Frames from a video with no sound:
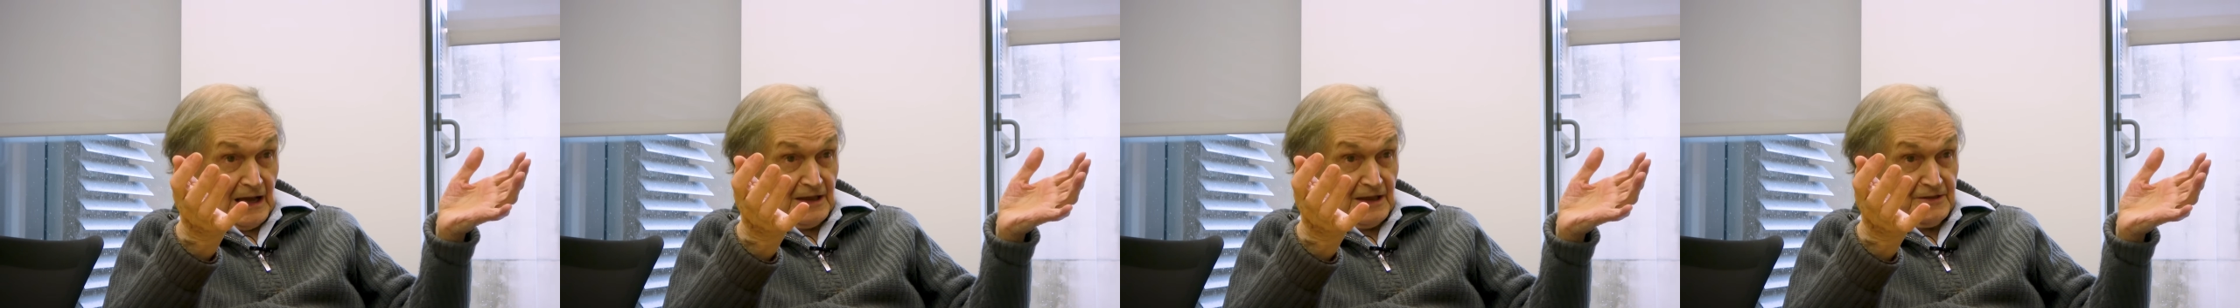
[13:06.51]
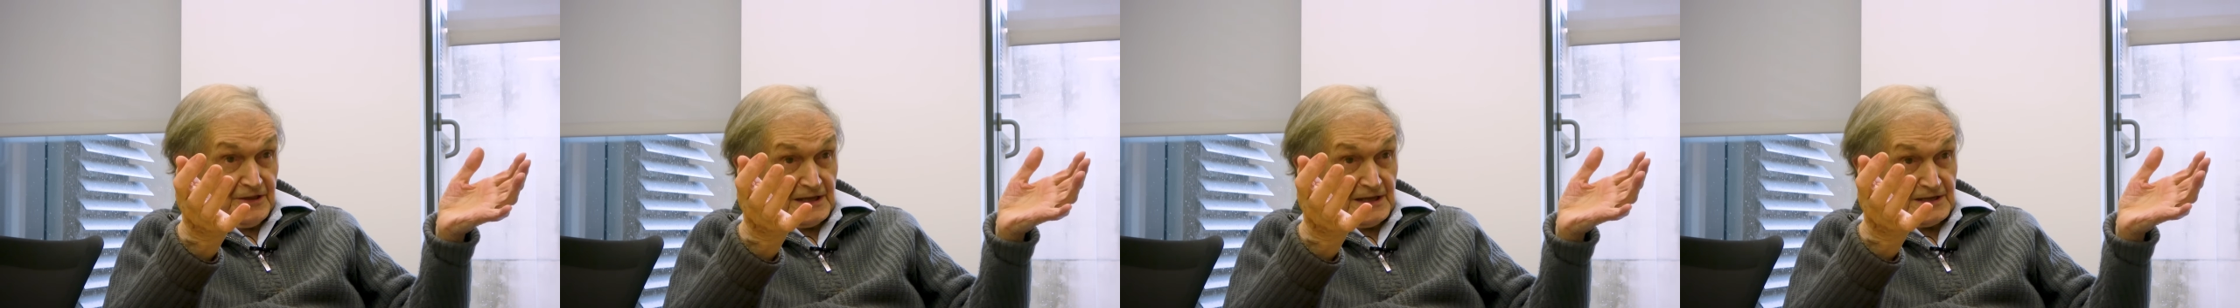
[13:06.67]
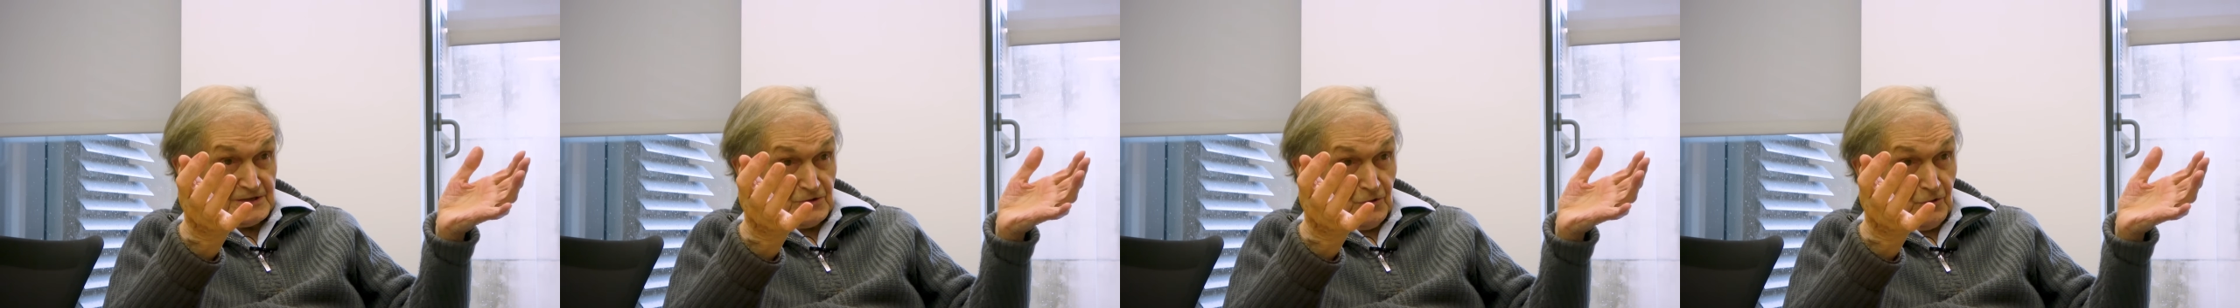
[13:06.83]
I
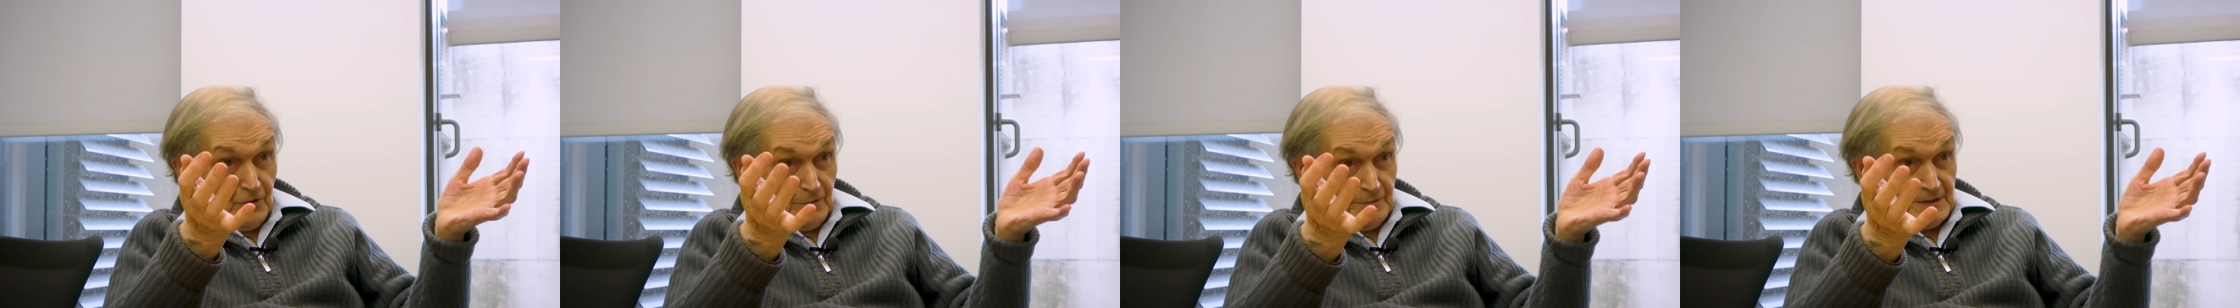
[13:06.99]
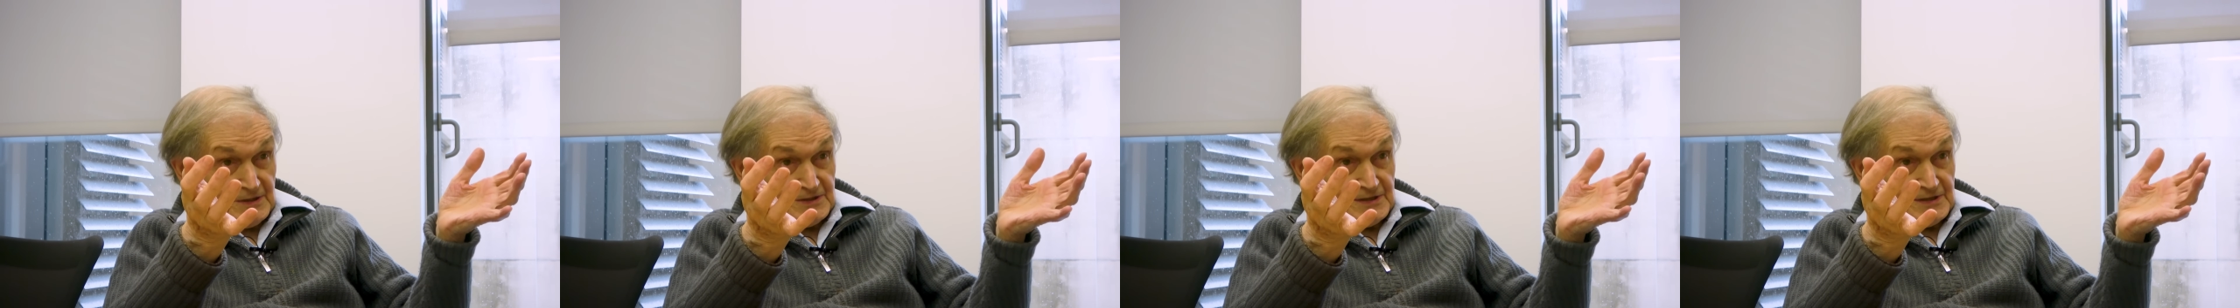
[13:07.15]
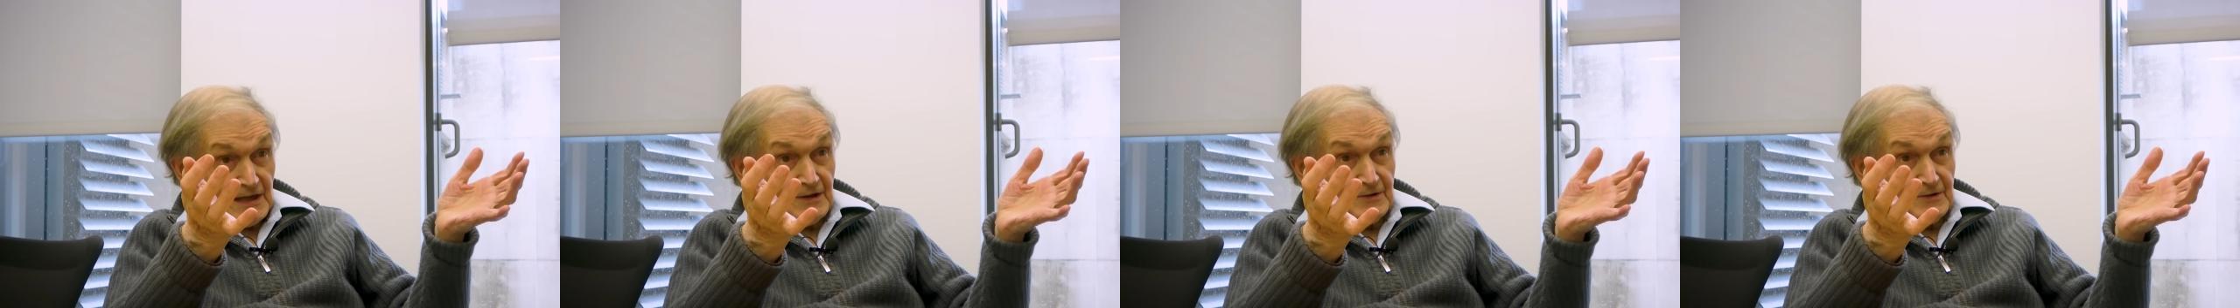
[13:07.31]
think it's
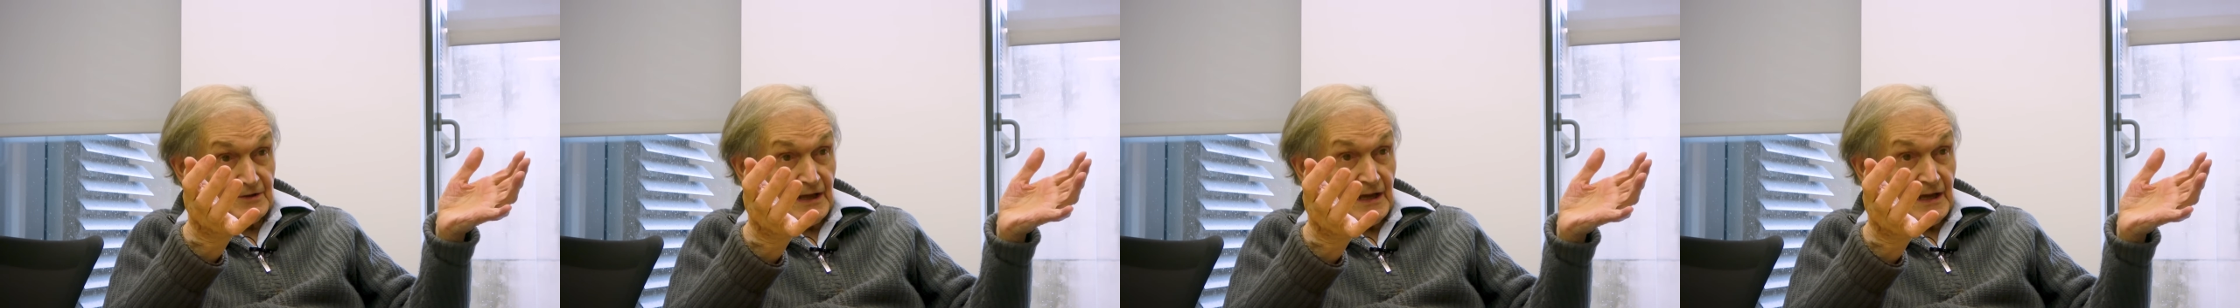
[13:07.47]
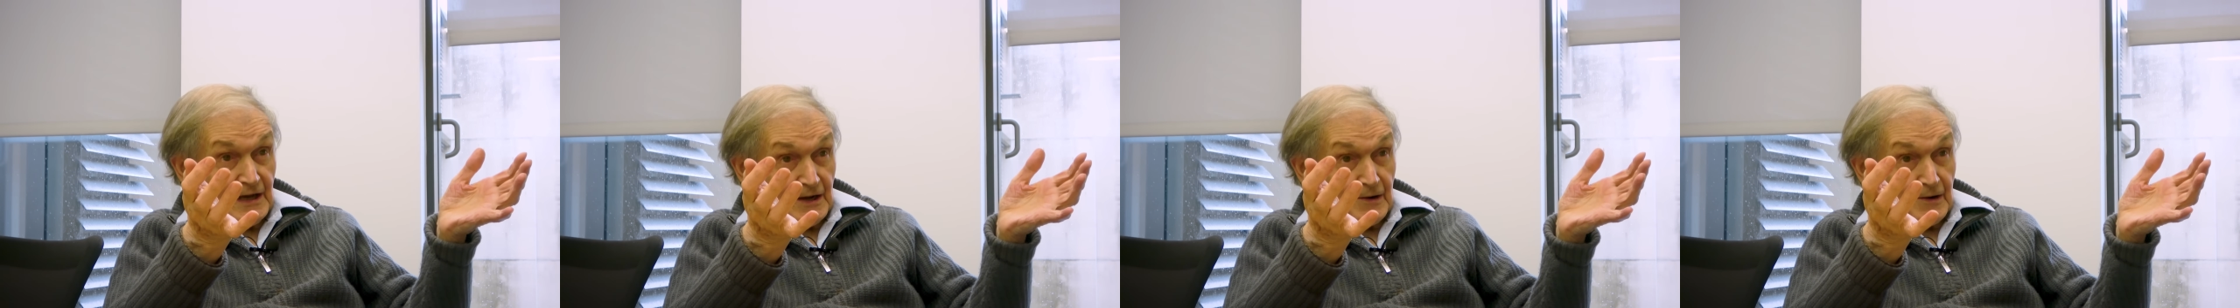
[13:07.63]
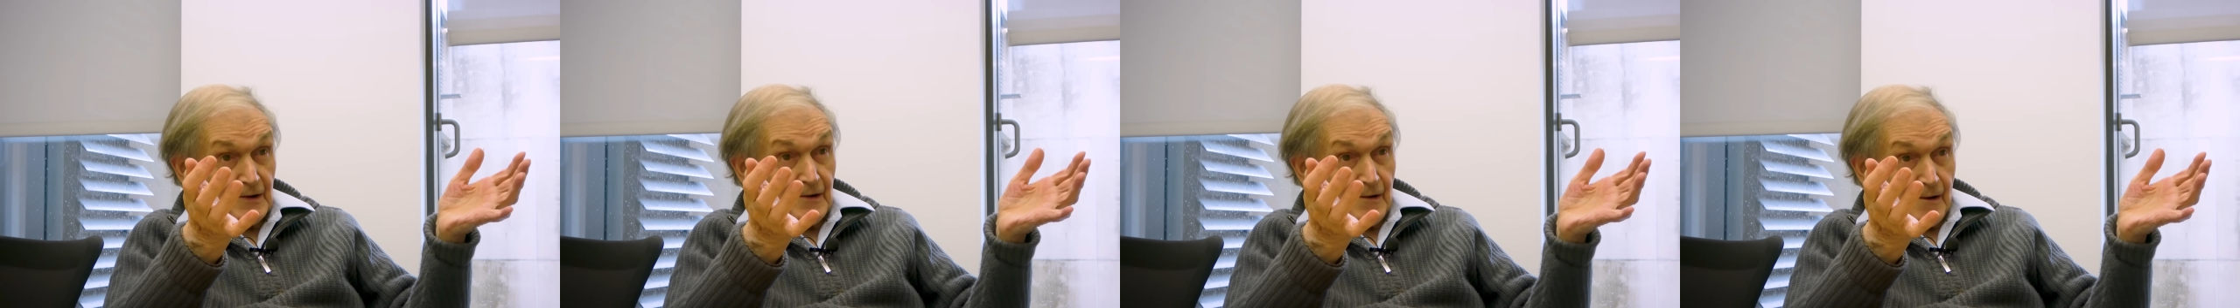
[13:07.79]
almost out
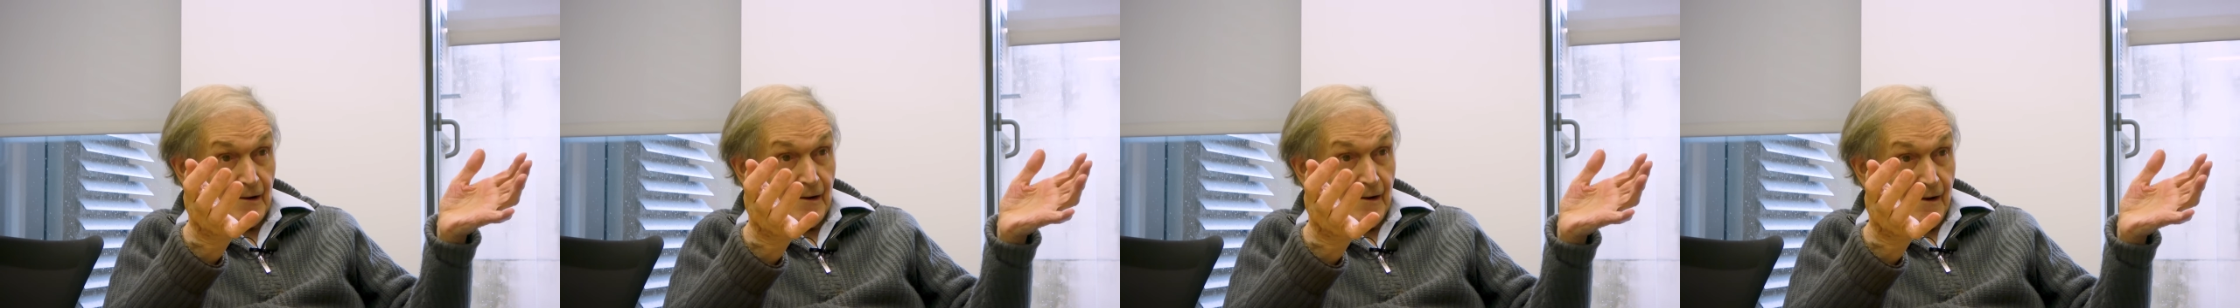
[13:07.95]
now.